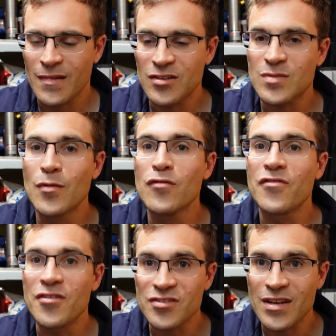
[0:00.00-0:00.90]

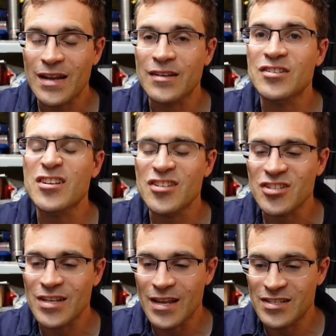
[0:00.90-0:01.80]
Smoothness and
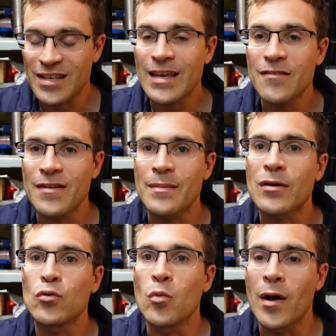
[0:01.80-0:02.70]
consistency is the key thing
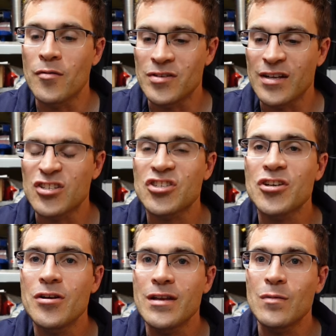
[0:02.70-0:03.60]
about all welding, and
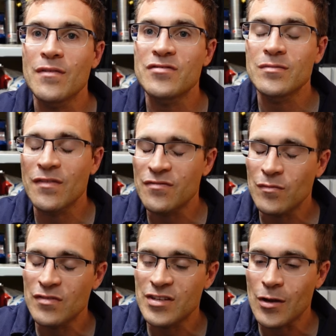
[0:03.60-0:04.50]
certainly with
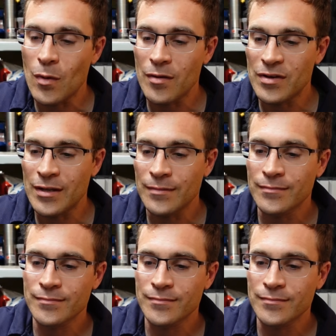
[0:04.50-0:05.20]
TIG welding.